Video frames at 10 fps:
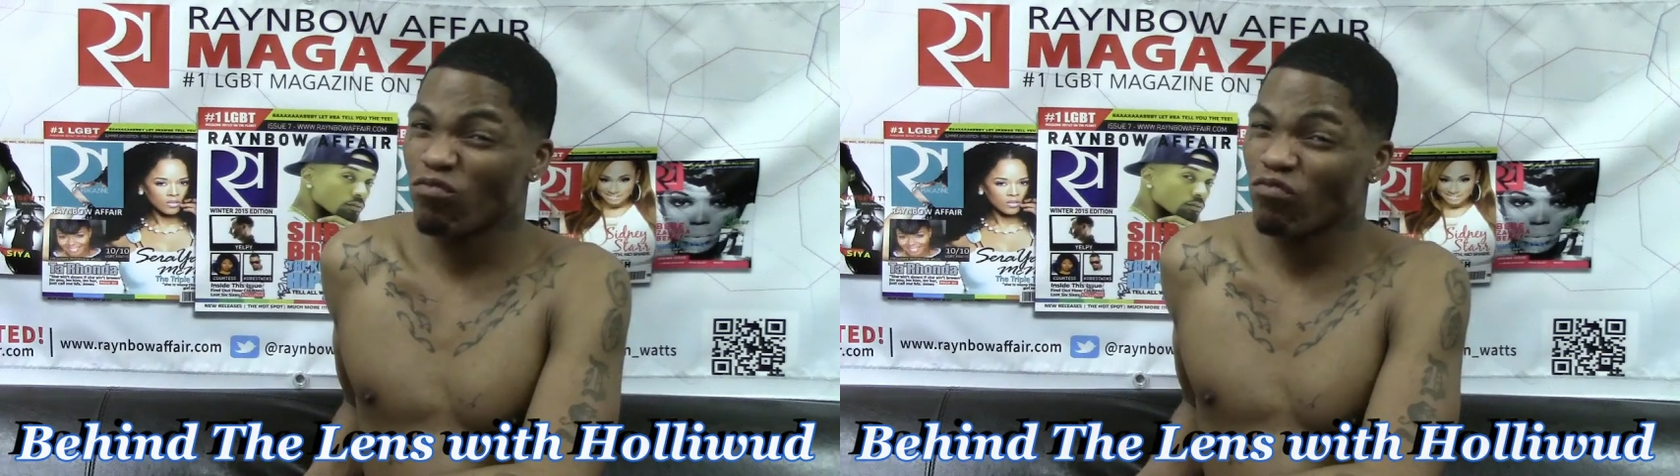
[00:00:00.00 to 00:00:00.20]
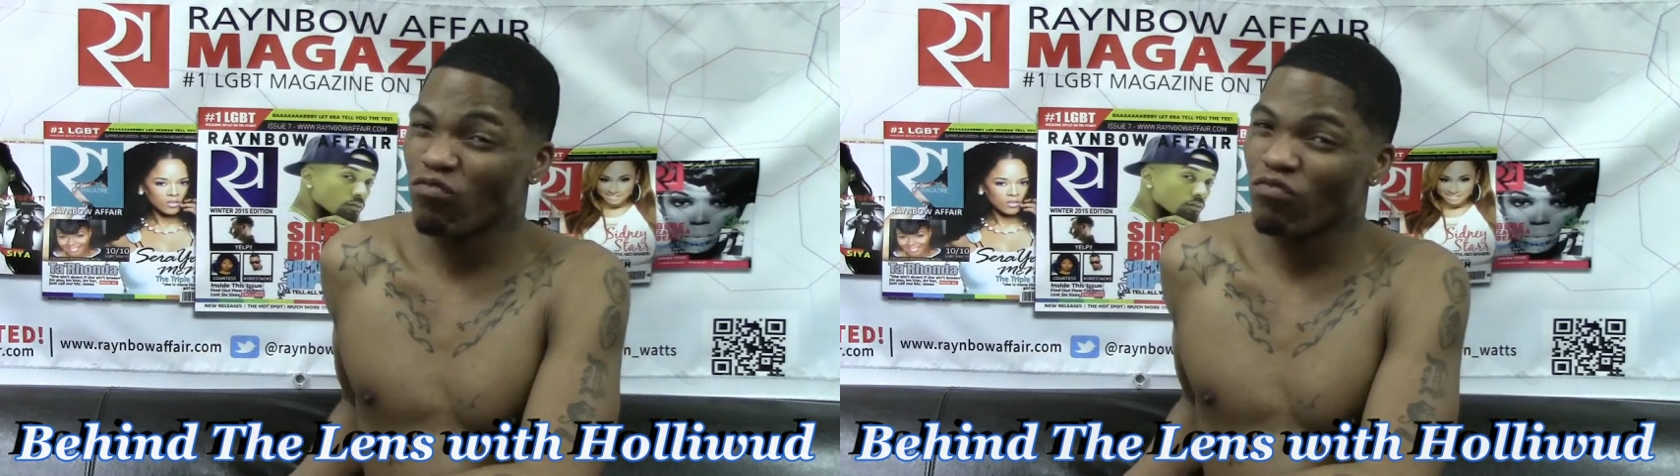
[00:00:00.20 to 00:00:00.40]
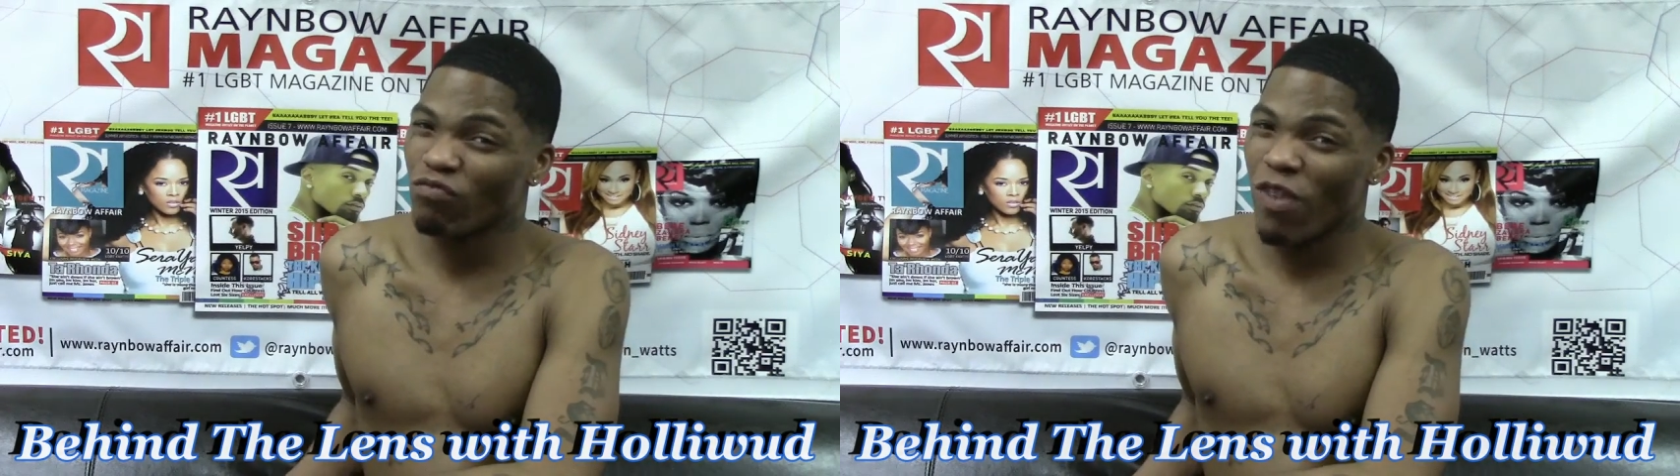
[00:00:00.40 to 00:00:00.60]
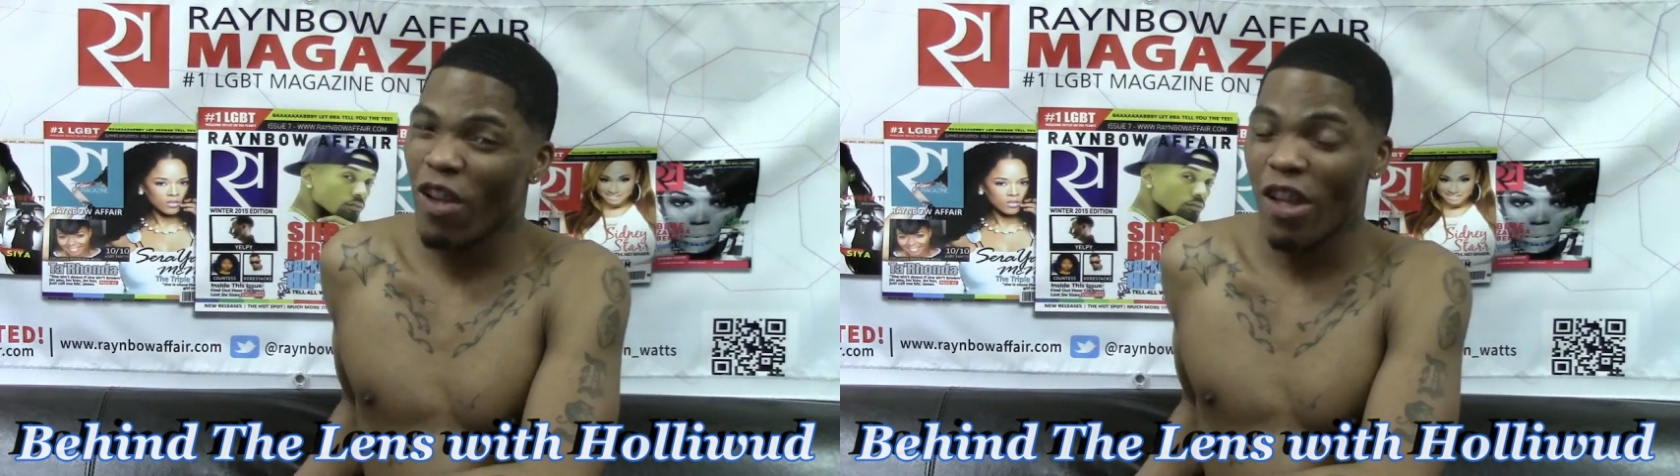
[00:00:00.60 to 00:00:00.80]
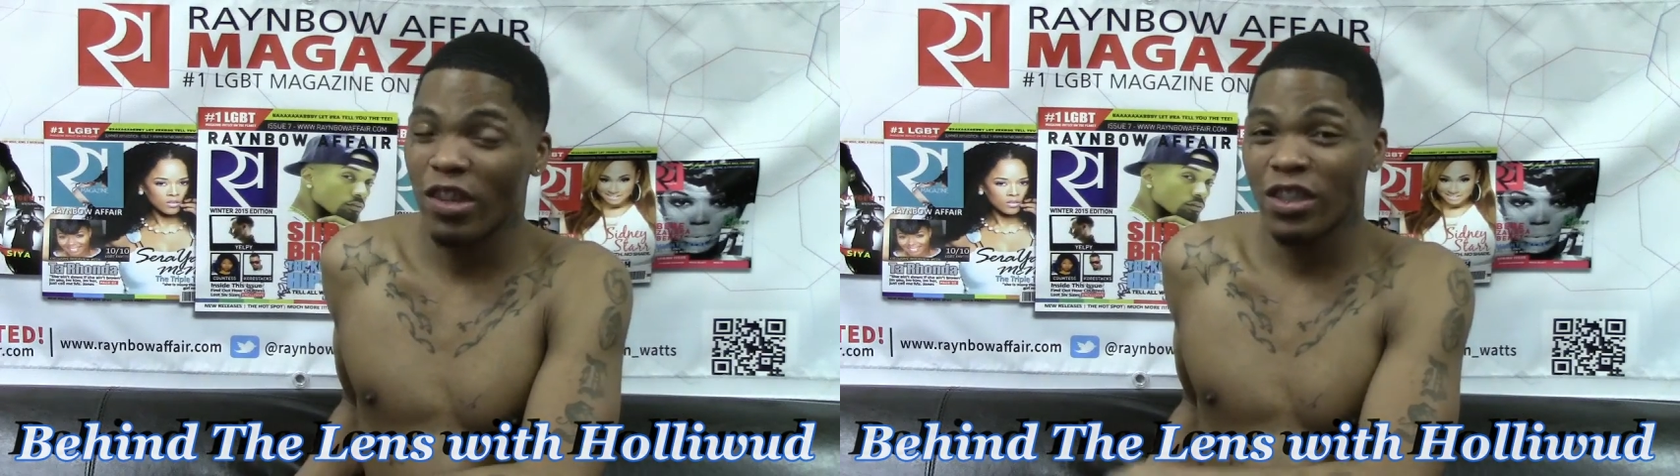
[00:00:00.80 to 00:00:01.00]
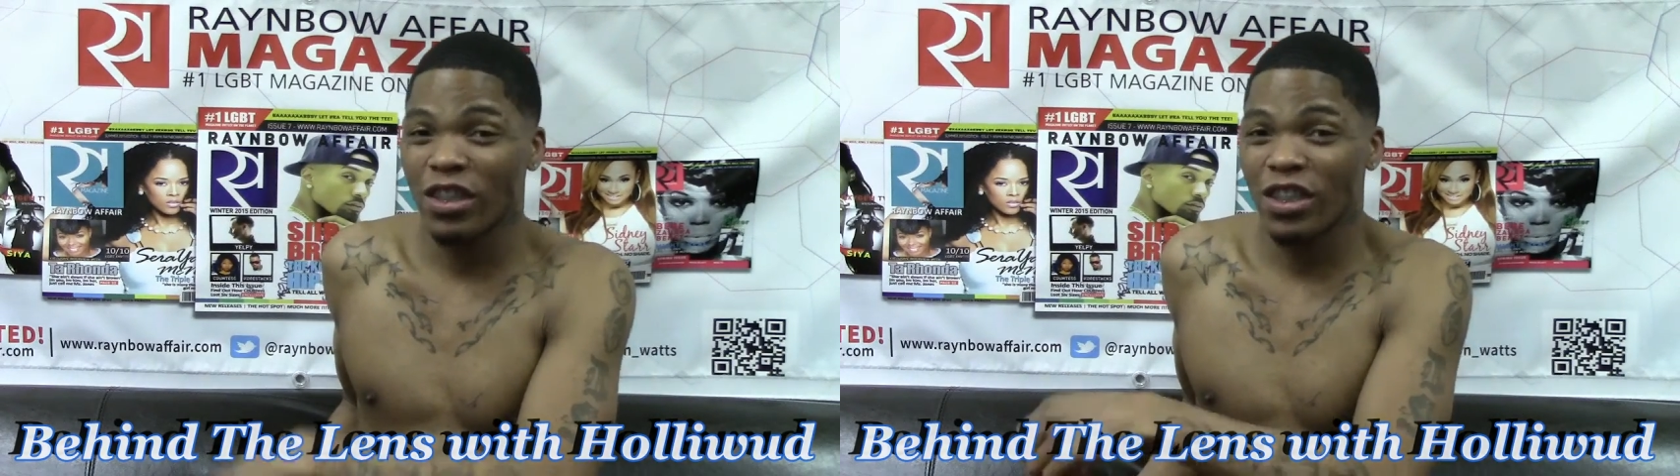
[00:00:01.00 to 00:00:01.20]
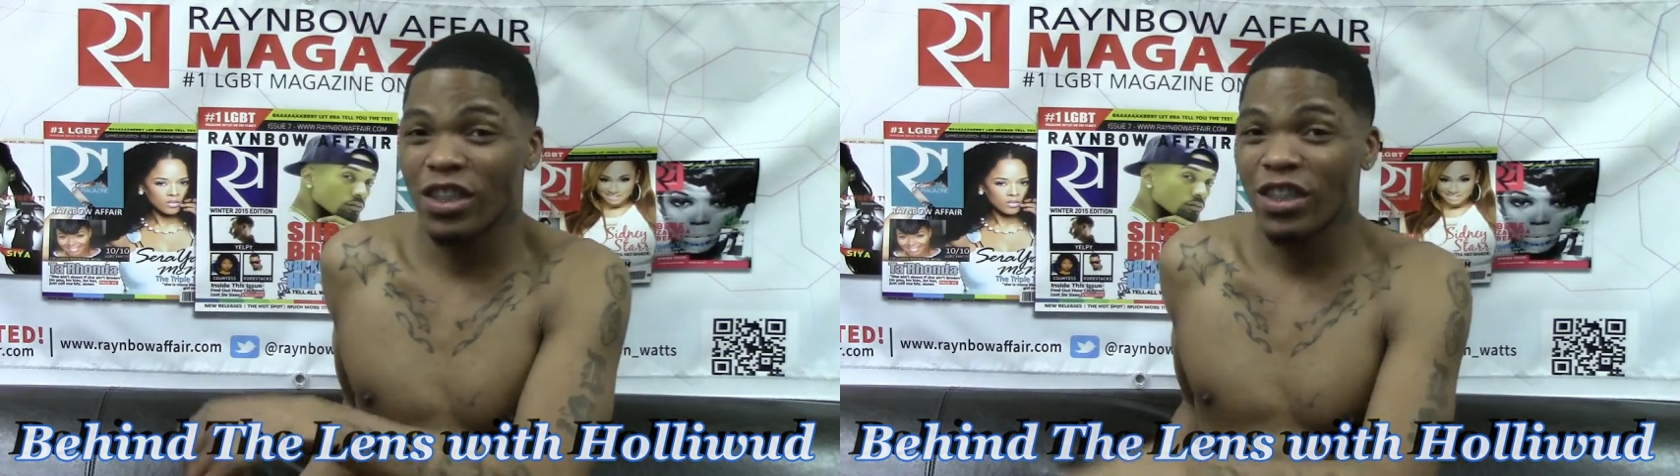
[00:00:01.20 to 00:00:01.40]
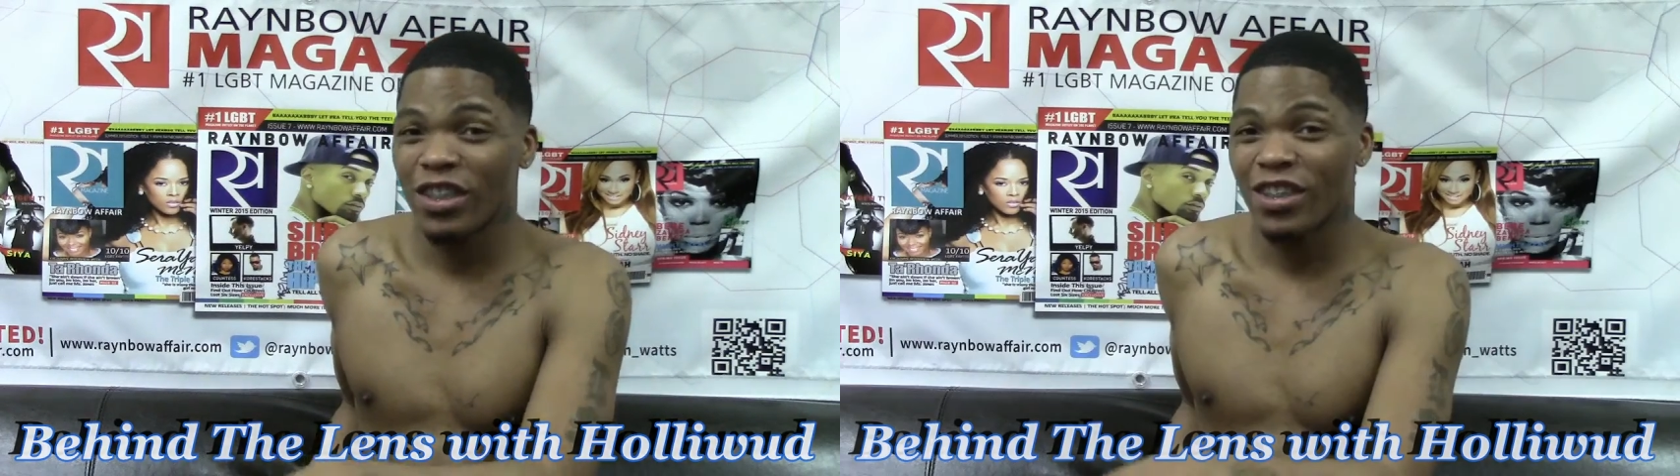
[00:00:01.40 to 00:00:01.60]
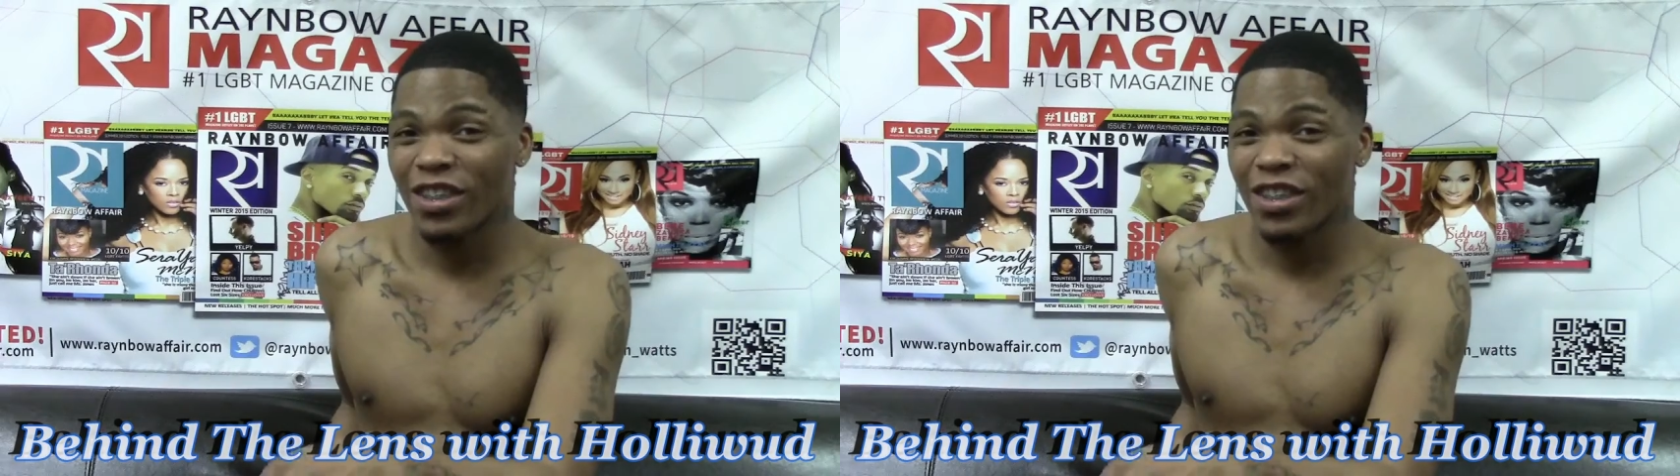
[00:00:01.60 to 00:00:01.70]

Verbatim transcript: living together,